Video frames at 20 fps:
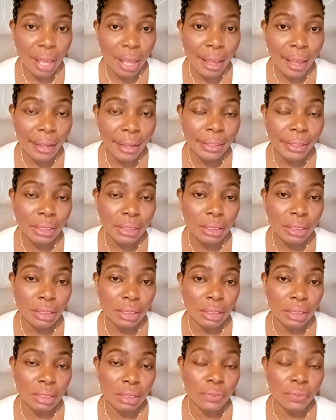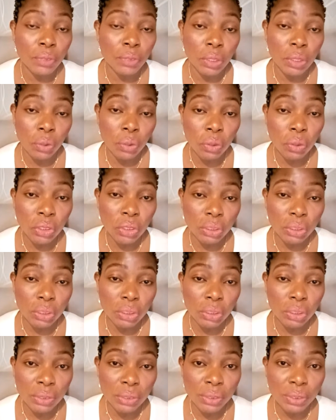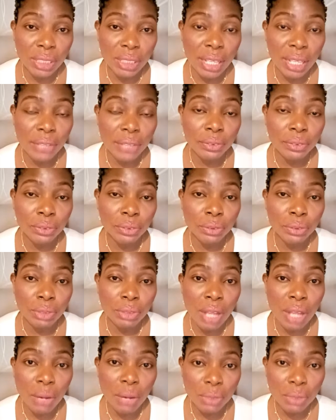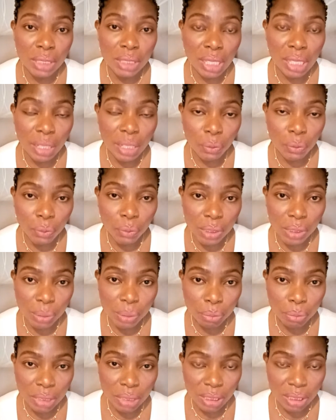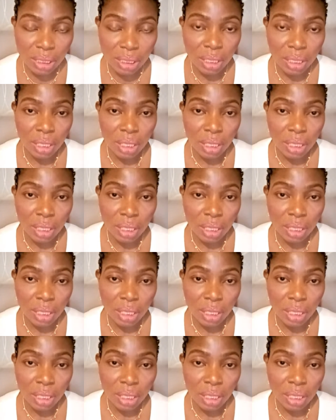and for the country when you did, I don't know how the language be.